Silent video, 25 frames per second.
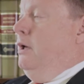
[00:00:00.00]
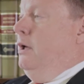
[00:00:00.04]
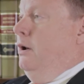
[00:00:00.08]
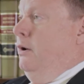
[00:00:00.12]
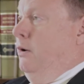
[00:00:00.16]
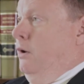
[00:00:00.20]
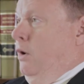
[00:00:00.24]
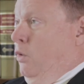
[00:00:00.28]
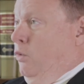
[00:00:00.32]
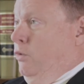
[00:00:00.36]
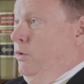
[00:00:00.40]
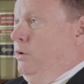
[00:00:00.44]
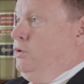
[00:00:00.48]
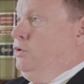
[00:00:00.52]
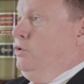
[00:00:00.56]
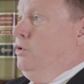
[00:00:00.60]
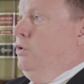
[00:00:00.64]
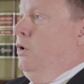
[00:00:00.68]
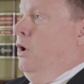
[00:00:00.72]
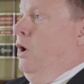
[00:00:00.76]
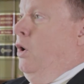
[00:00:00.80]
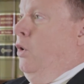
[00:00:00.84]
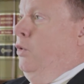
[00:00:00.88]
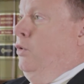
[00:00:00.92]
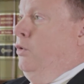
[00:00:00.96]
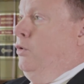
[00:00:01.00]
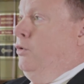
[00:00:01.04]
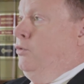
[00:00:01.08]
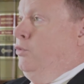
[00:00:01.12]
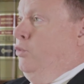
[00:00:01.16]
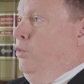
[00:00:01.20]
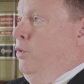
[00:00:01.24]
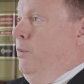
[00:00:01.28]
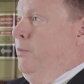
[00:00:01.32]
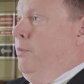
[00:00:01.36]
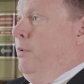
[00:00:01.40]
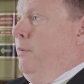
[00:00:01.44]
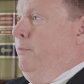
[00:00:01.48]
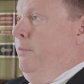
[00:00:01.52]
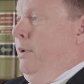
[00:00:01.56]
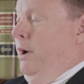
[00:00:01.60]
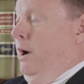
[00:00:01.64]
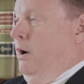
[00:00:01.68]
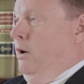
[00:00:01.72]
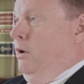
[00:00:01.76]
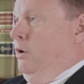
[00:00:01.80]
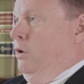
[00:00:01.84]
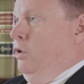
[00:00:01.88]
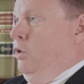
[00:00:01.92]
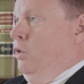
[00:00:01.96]
know that your lawyers will
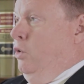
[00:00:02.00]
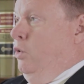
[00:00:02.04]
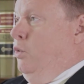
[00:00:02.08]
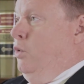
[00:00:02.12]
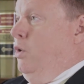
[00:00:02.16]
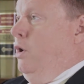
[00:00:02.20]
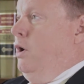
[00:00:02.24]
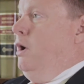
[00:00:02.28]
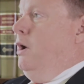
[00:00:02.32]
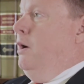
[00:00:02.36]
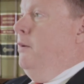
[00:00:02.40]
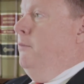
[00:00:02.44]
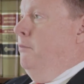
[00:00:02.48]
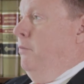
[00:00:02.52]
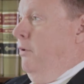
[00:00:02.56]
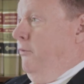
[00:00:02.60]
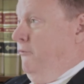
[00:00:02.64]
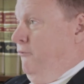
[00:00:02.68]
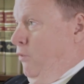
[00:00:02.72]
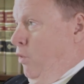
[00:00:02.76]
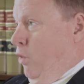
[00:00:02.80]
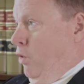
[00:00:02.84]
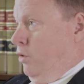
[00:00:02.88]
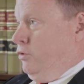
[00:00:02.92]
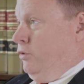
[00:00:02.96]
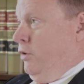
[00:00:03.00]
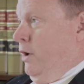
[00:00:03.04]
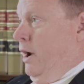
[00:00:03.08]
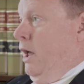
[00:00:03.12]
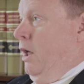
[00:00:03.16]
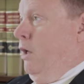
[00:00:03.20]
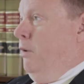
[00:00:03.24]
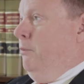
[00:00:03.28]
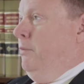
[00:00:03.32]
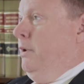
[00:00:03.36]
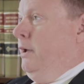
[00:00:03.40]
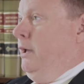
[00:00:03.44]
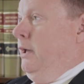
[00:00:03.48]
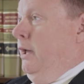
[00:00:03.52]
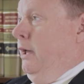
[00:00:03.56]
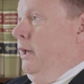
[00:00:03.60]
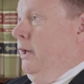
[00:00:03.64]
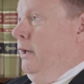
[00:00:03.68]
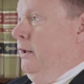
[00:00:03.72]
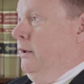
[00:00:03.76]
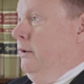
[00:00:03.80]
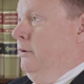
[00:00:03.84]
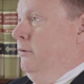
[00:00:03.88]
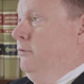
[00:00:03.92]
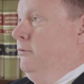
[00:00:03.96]
prepare you before trial
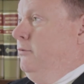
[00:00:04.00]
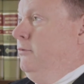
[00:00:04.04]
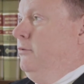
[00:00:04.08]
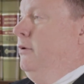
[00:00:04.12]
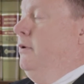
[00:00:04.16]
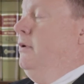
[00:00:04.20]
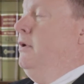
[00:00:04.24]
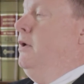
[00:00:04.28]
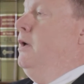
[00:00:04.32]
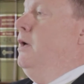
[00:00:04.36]
begins.